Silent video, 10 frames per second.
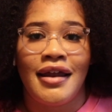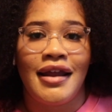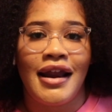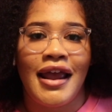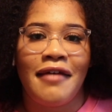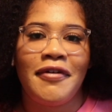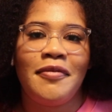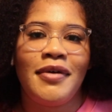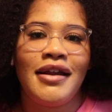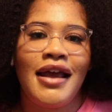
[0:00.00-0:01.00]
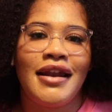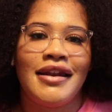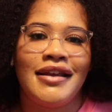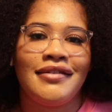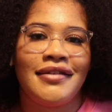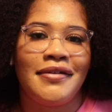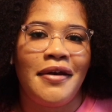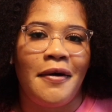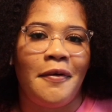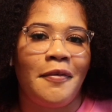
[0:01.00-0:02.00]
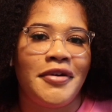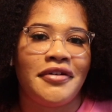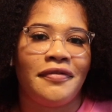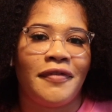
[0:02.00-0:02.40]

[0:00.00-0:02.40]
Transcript: Not everyone needs to know when you're